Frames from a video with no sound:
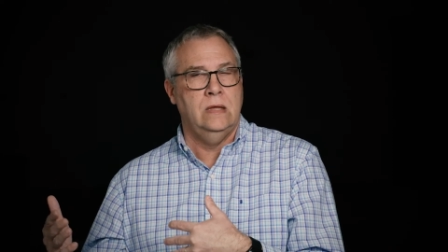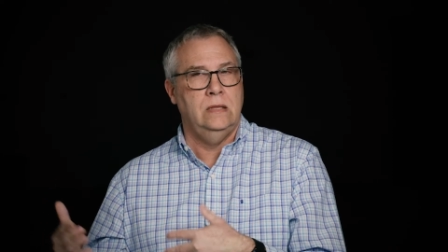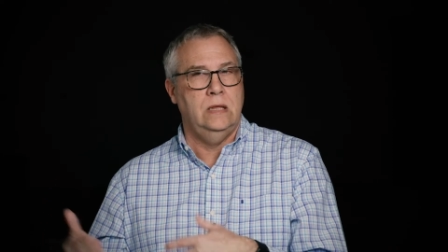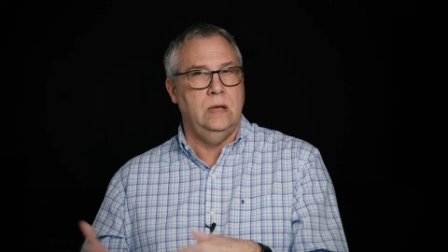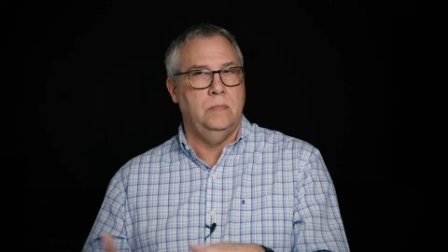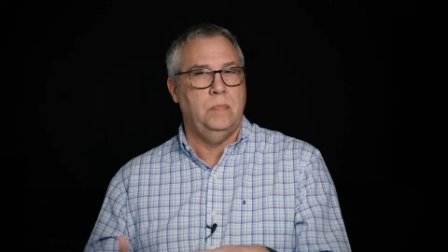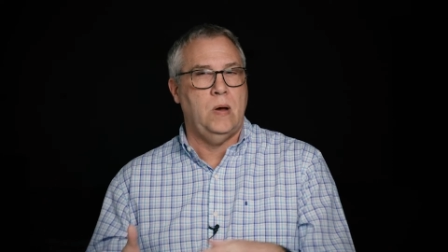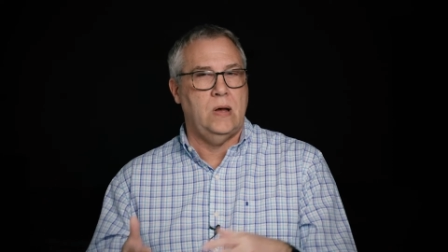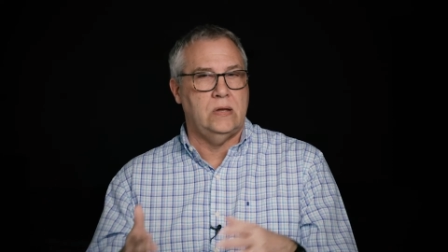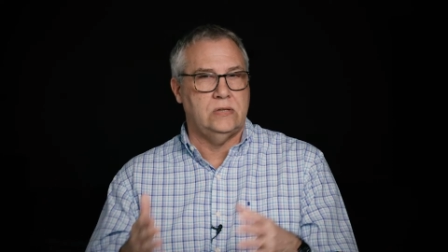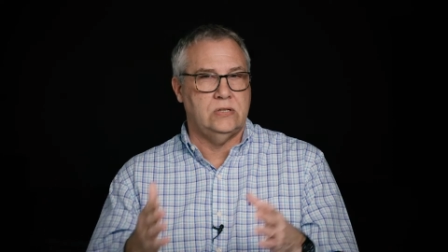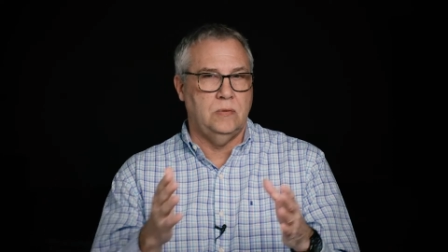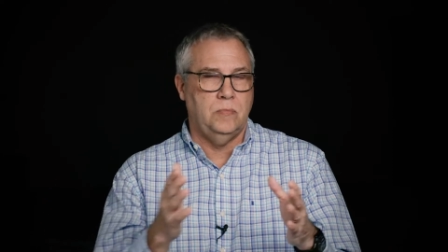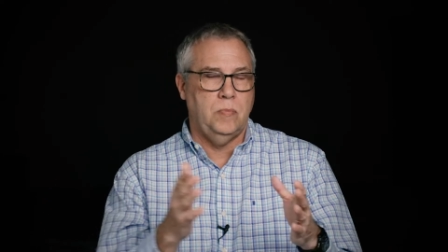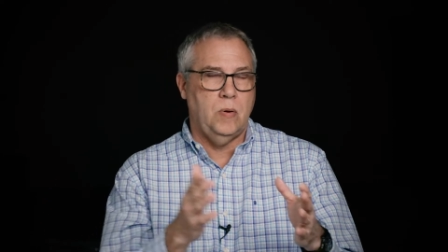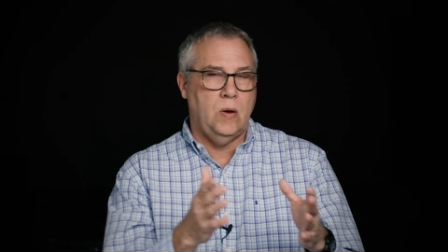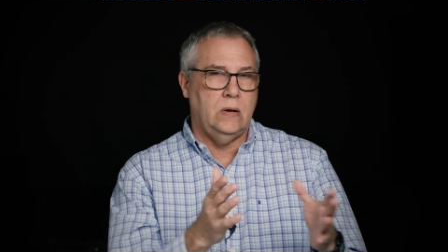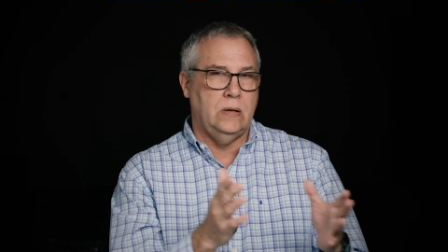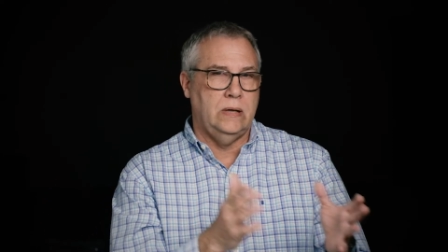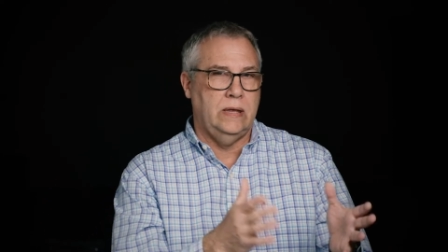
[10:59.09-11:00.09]
the Apostle
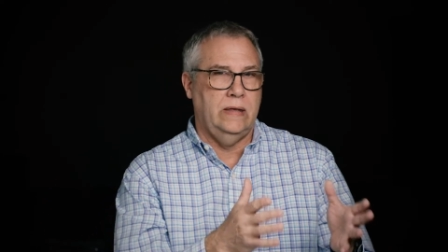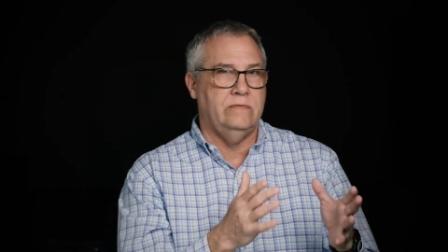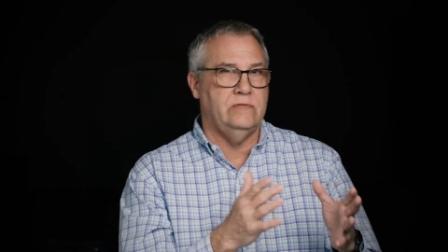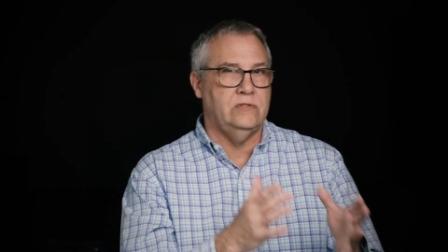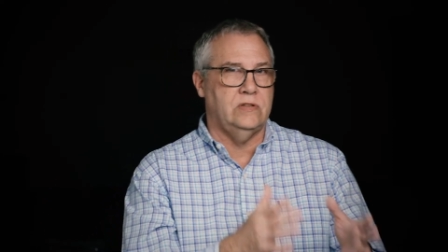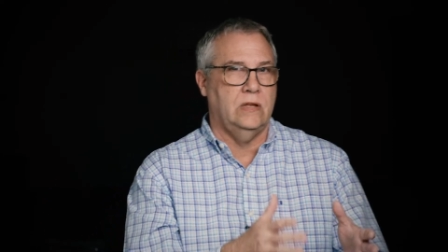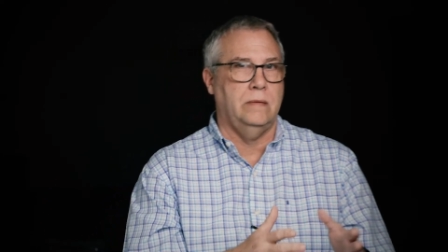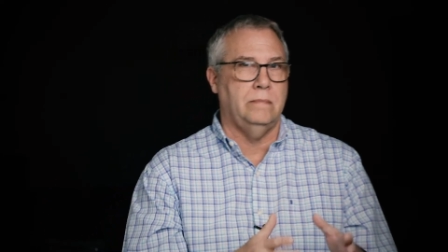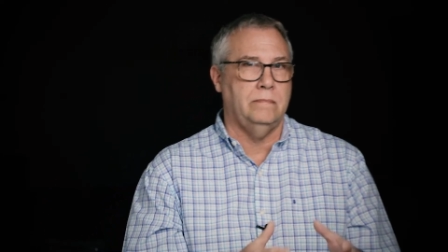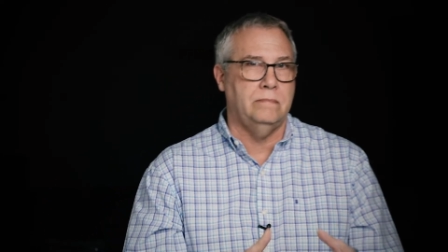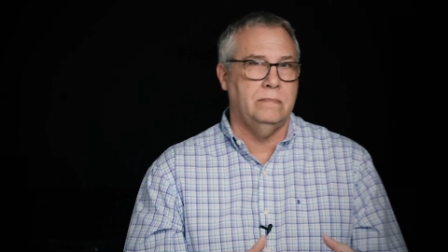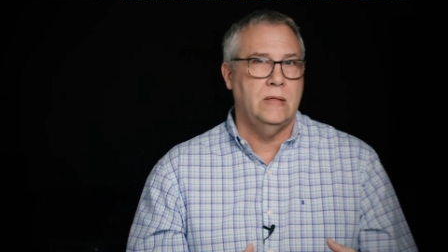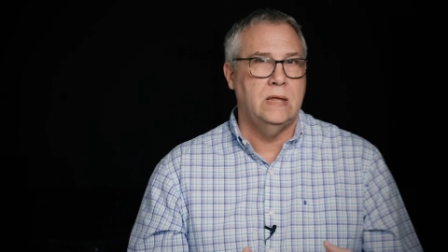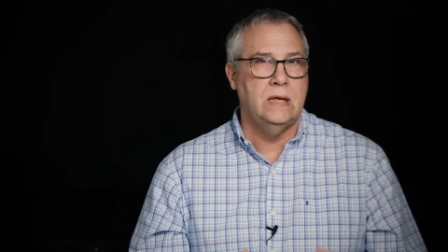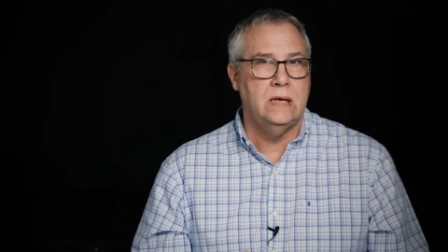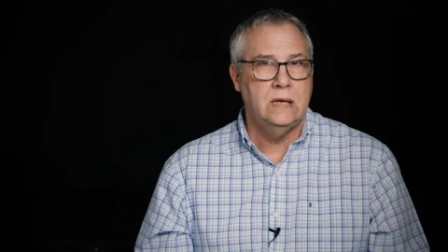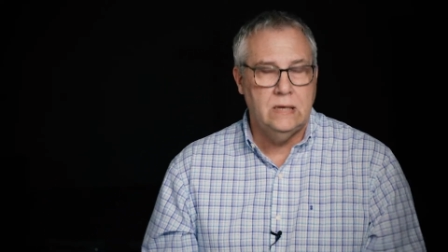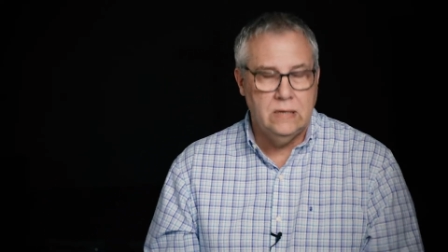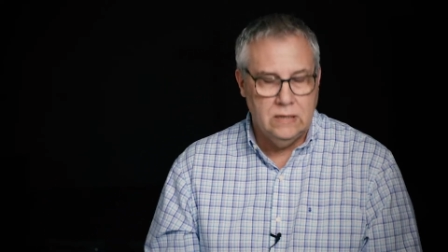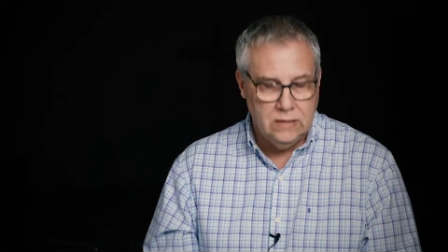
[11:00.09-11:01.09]
Paul gives them
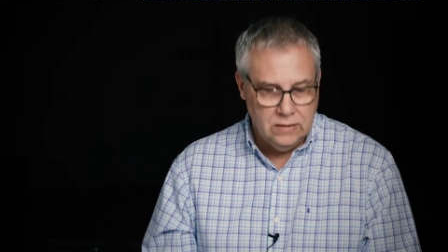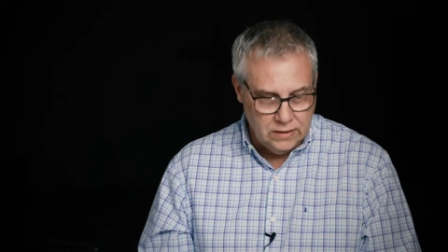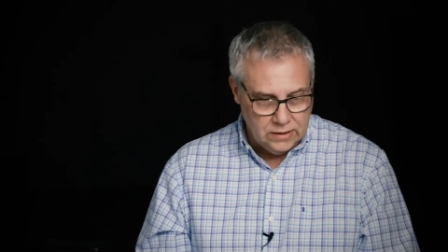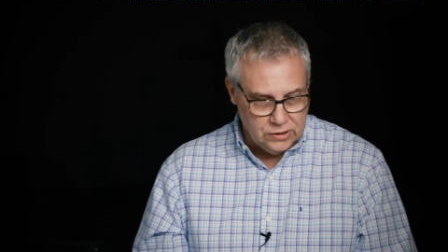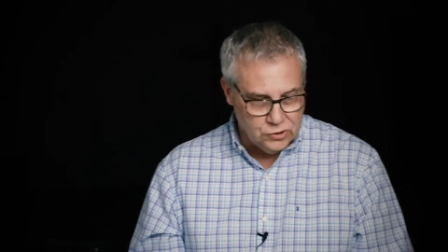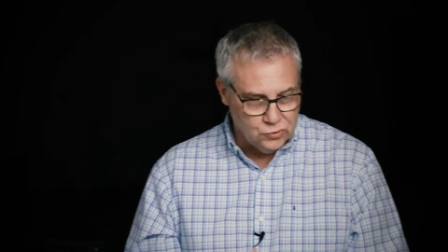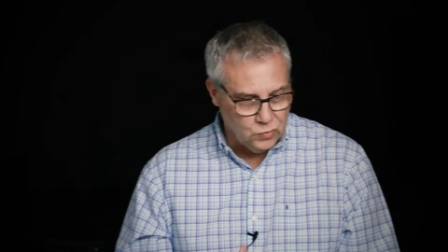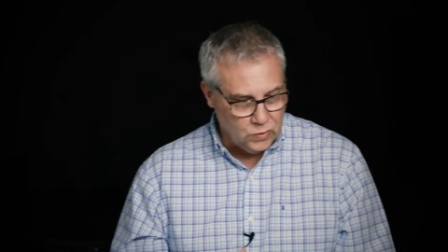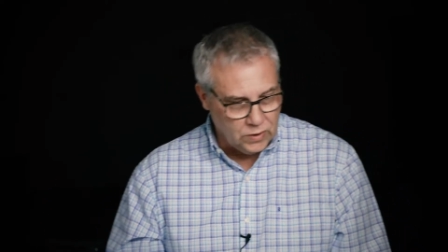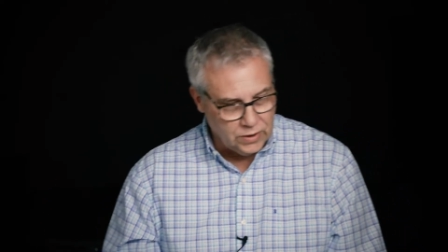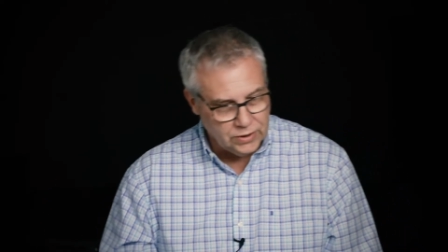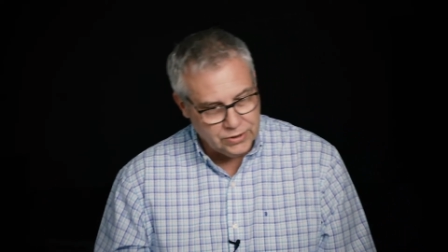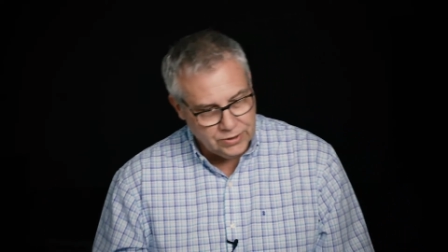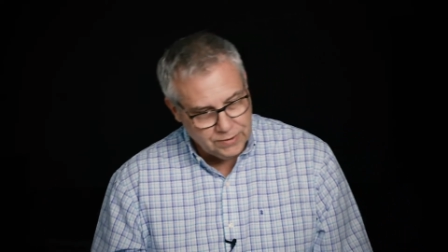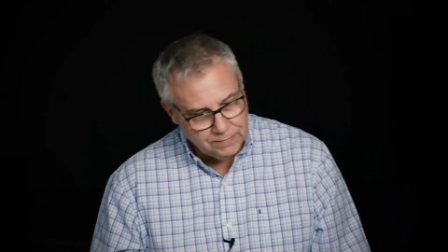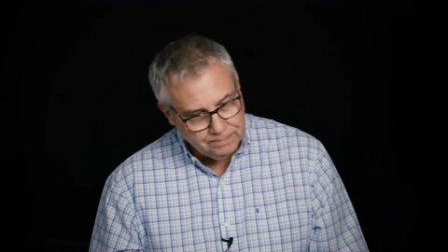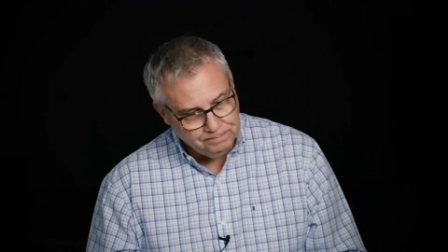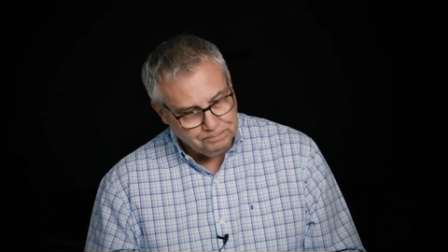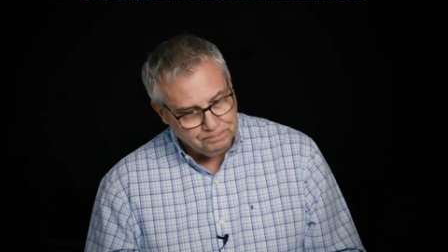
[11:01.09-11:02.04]
these words.